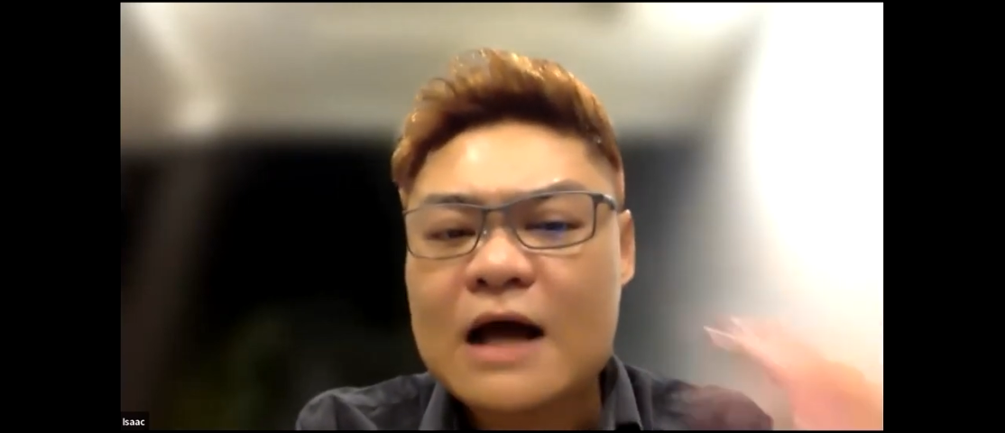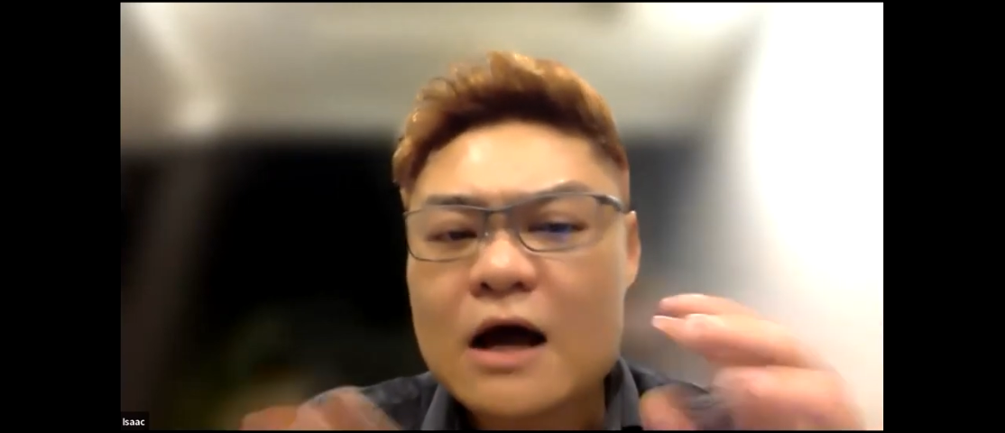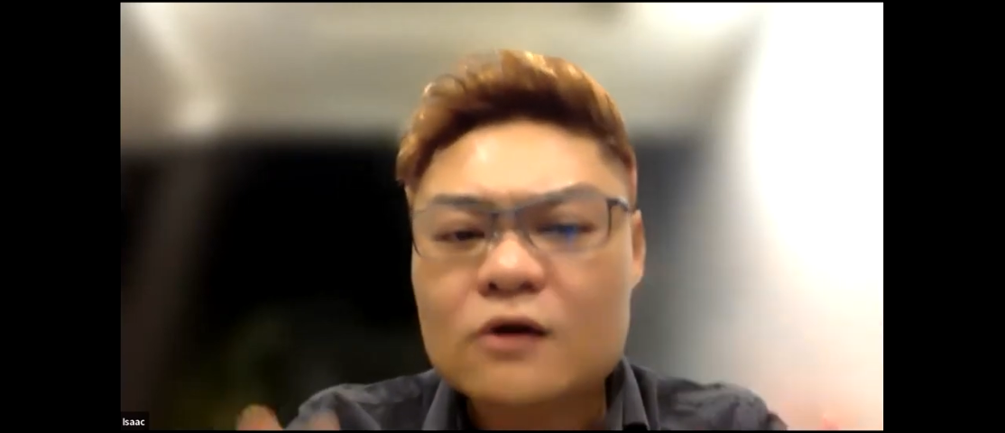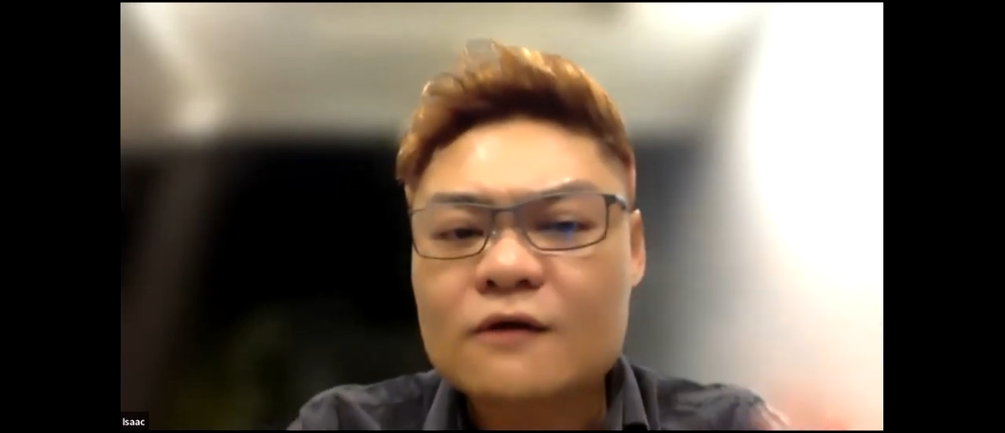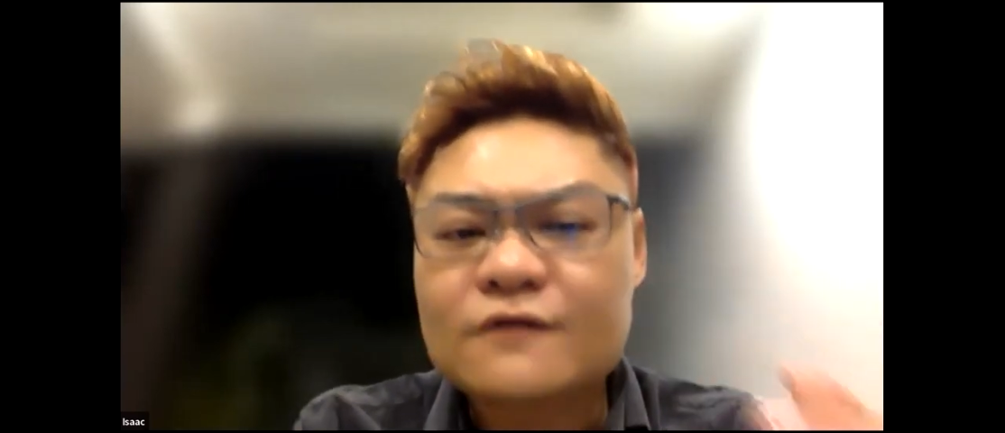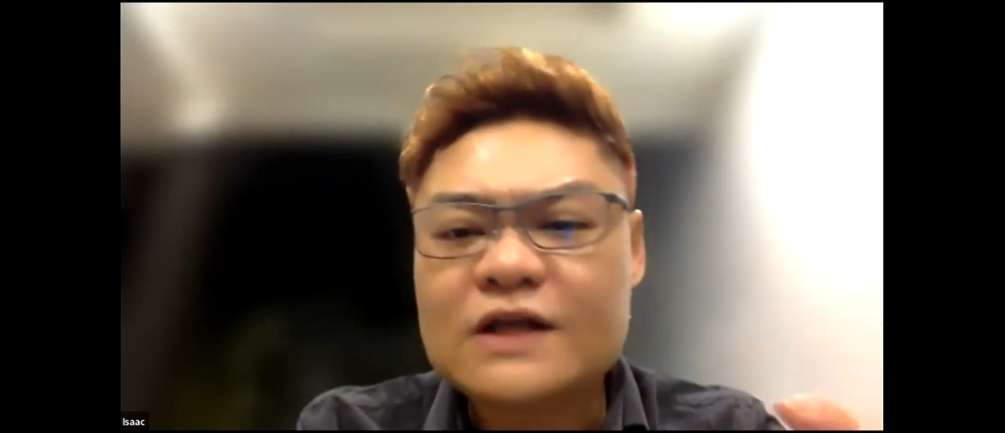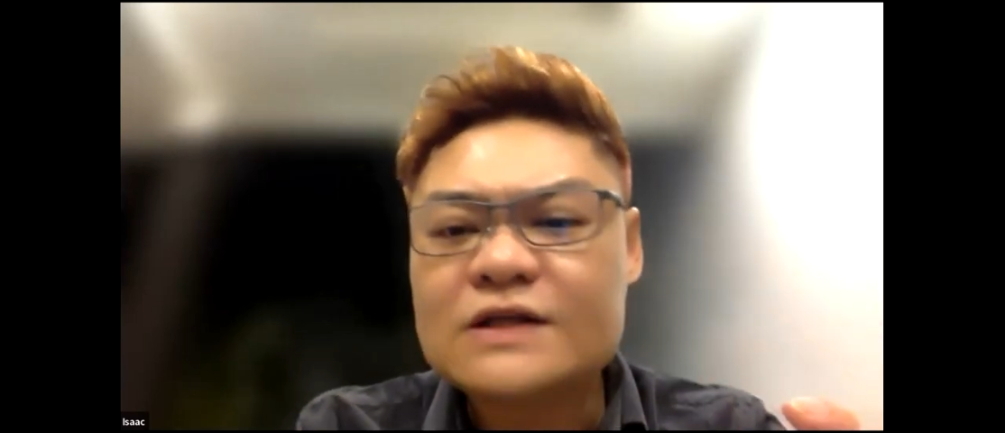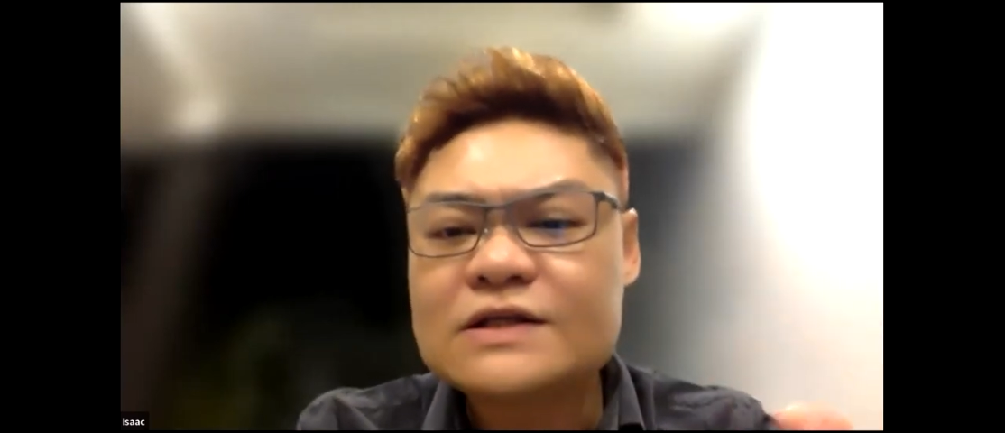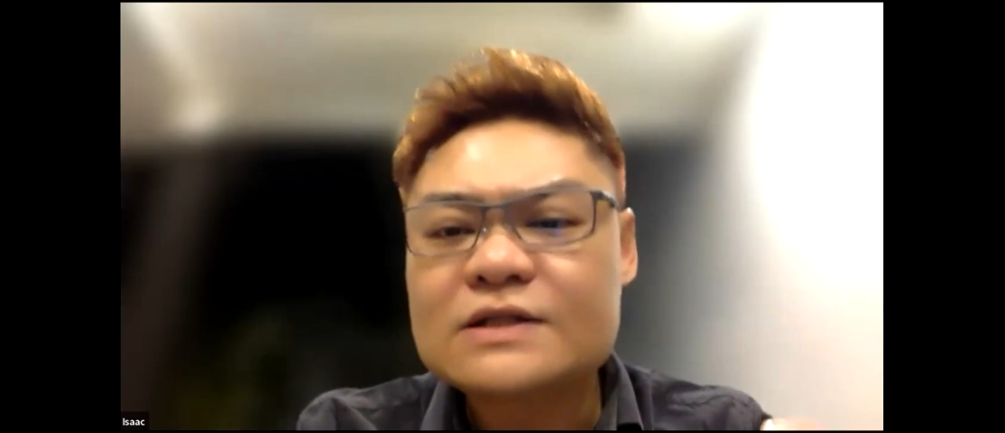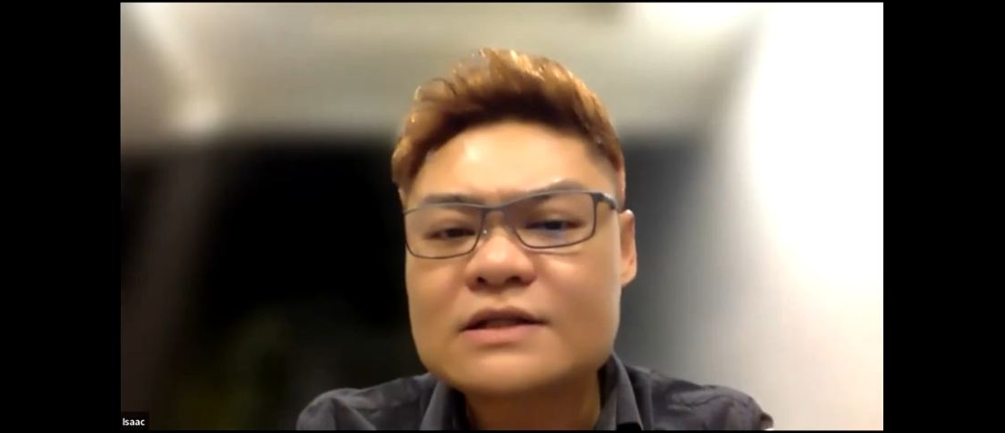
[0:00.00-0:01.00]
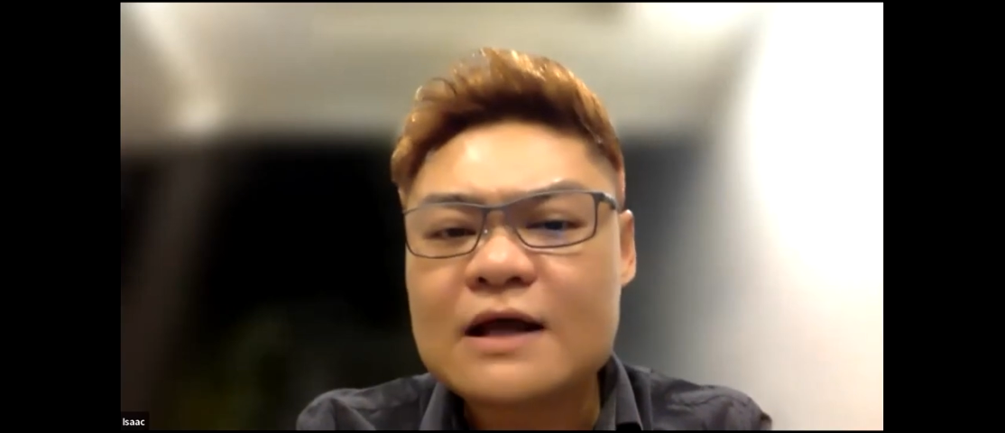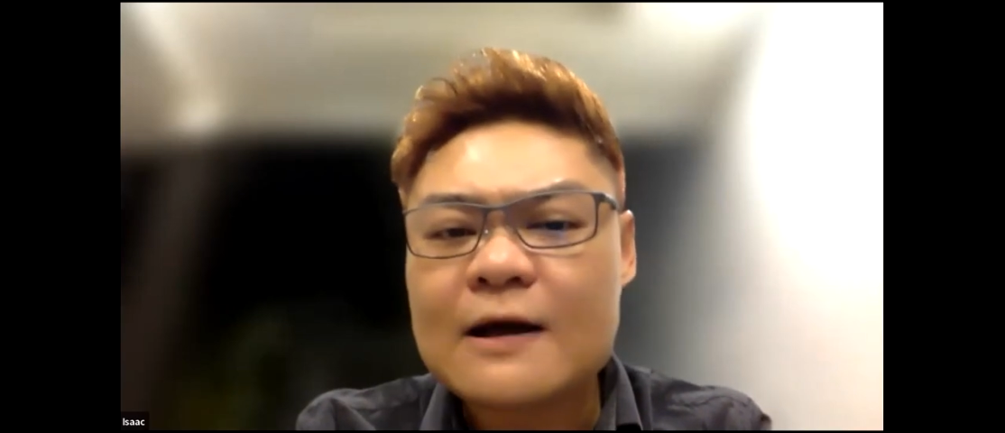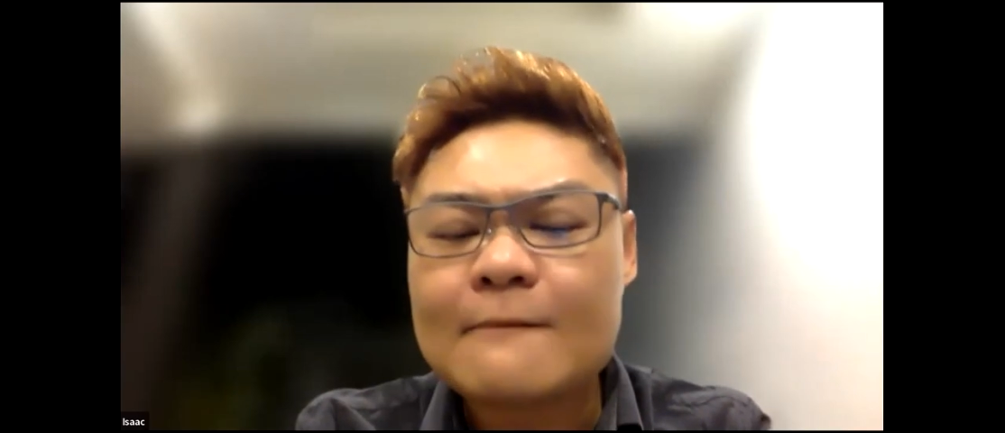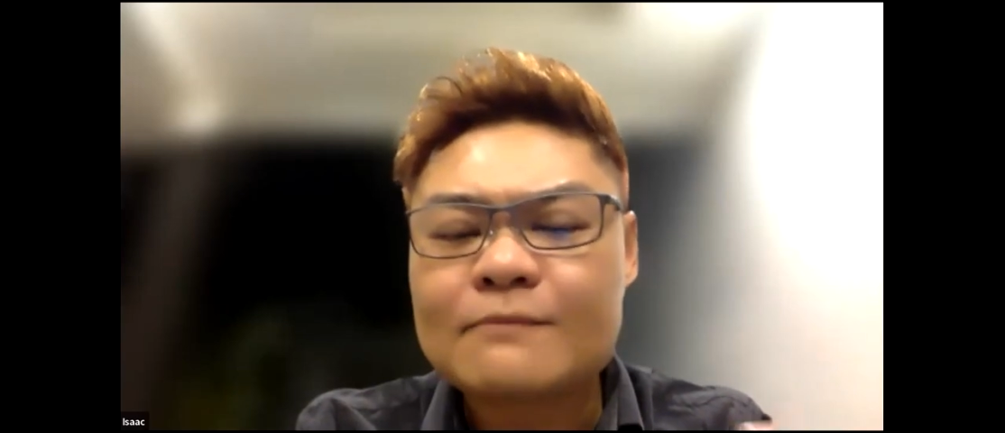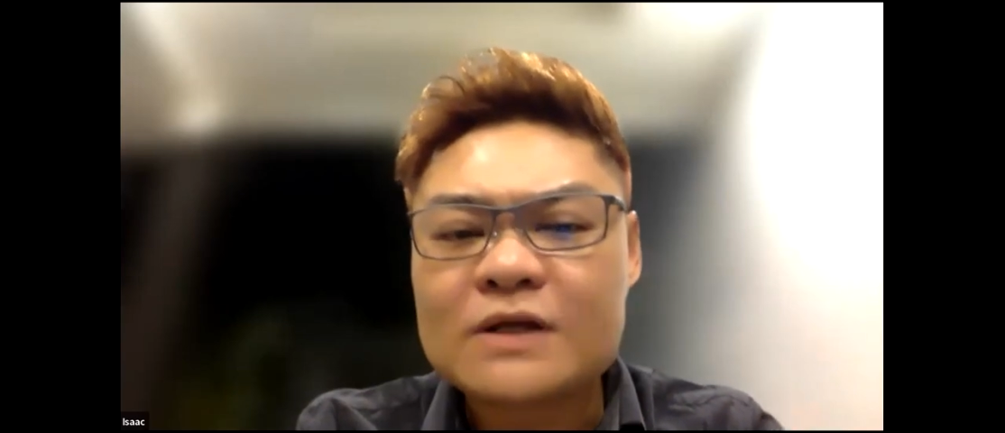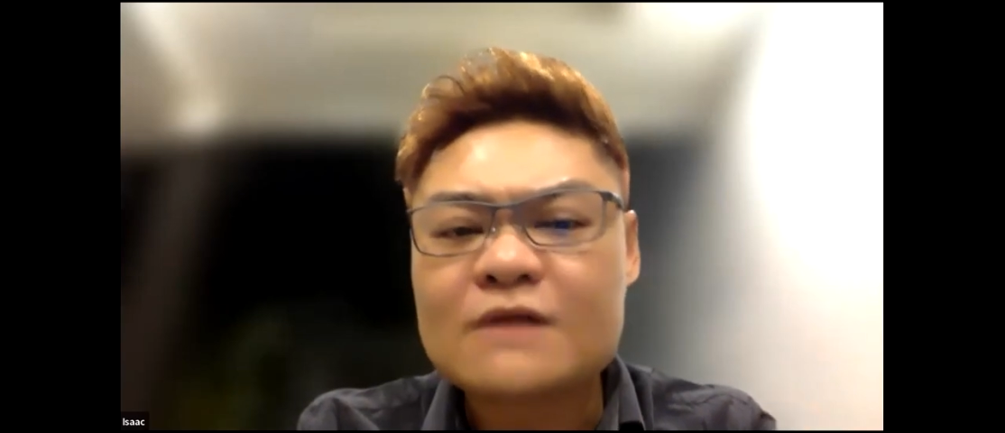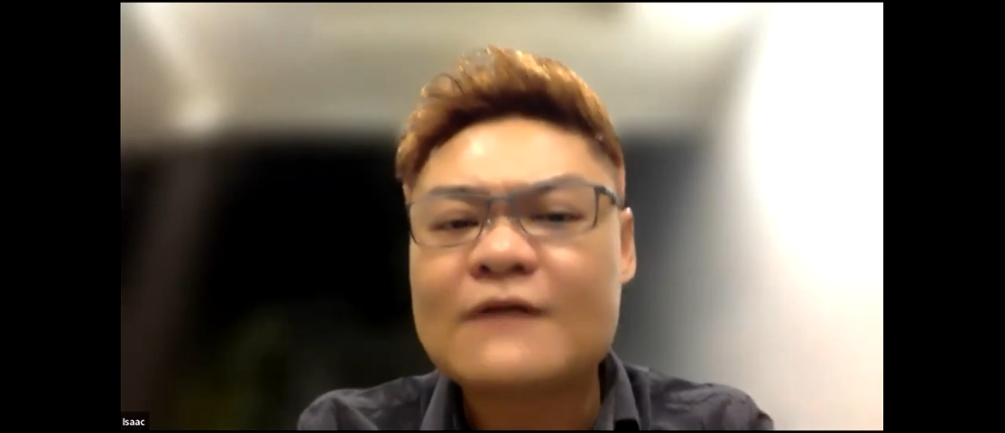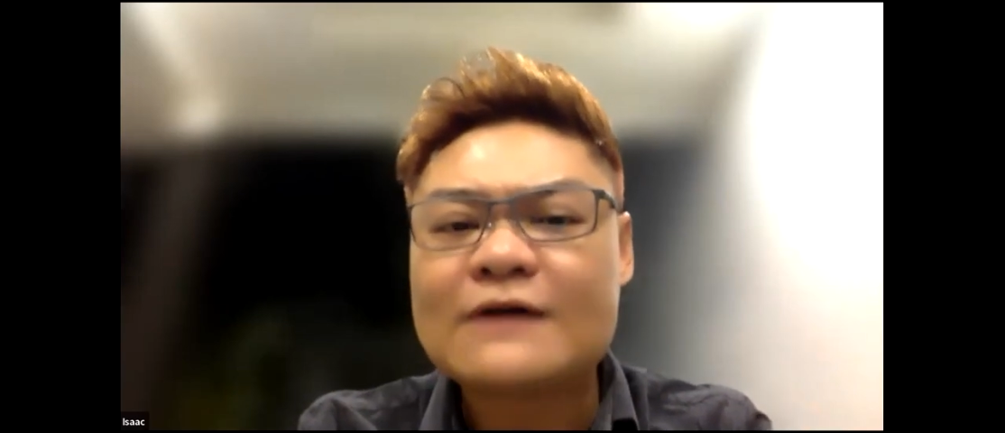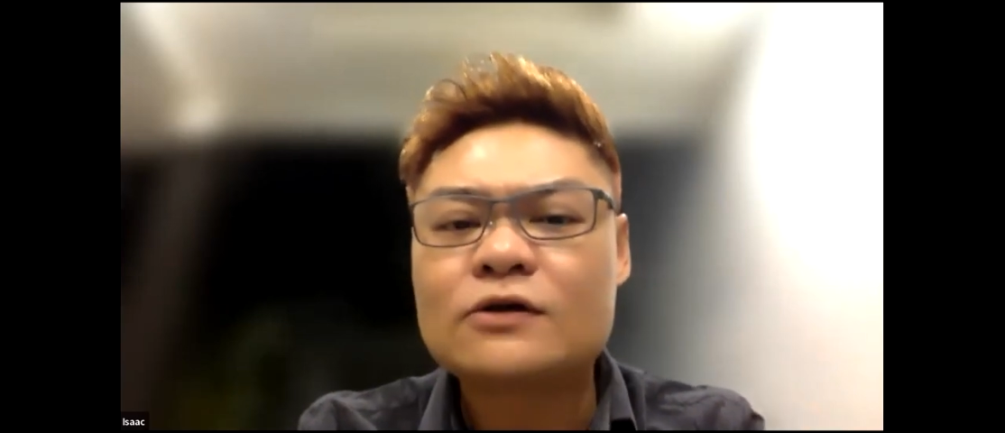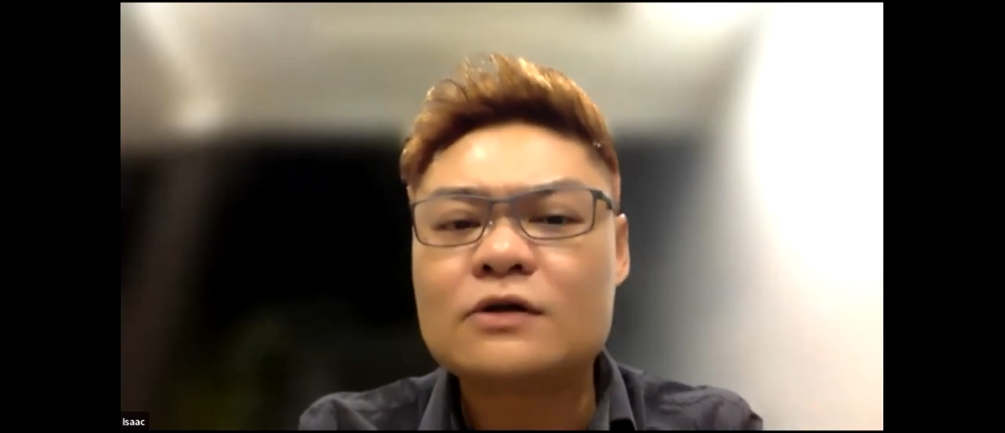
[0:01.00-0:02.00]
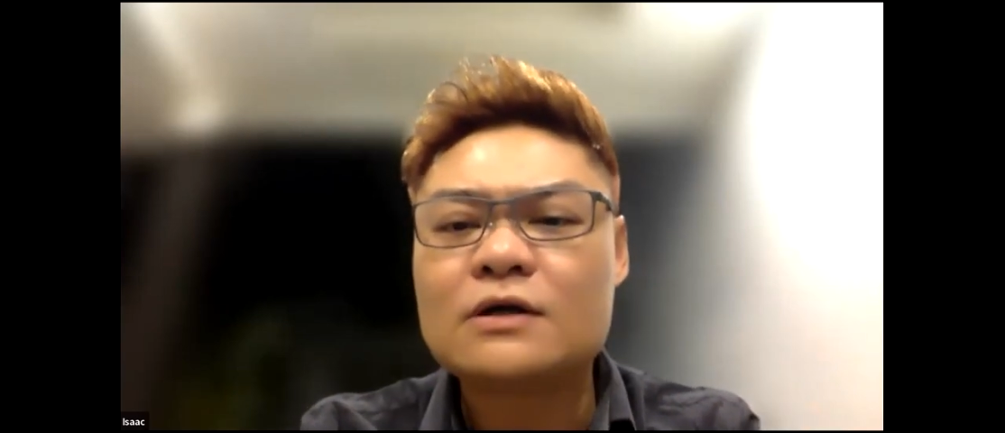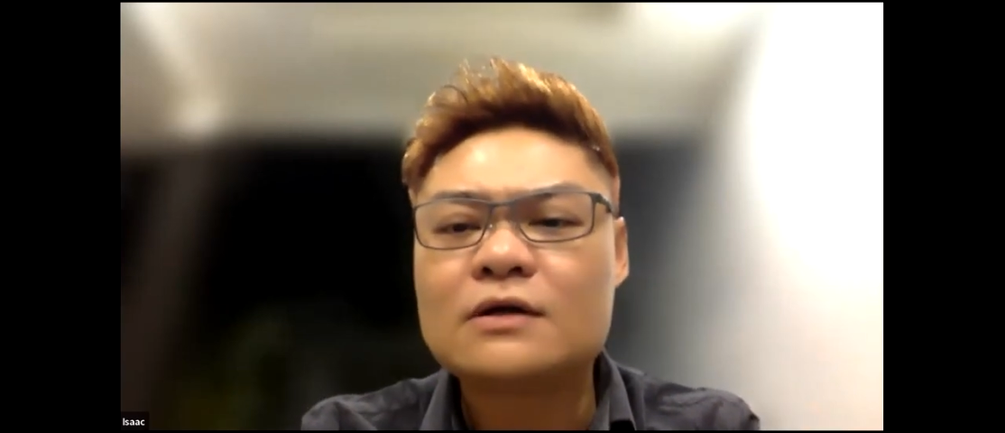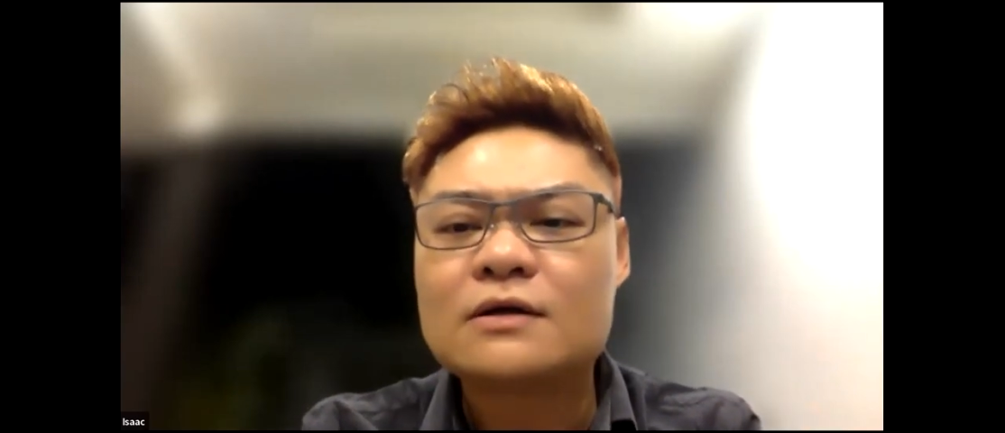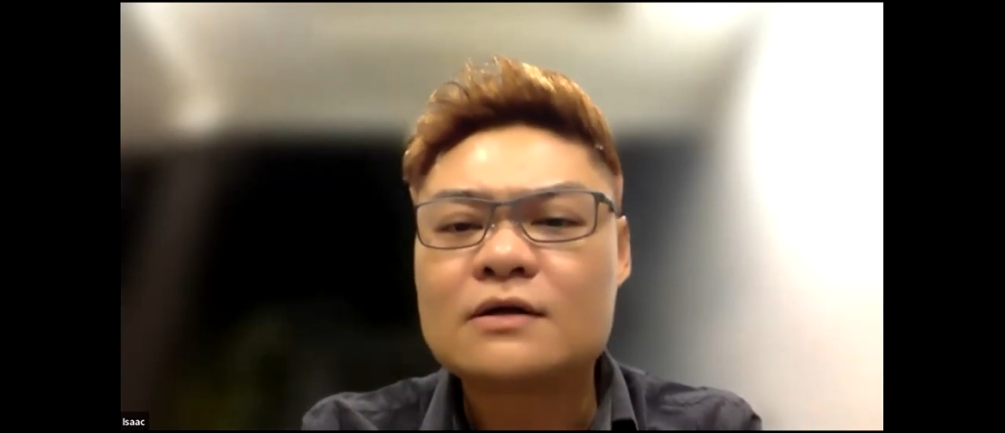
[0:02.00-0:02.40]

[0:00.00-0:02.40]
out of this $35.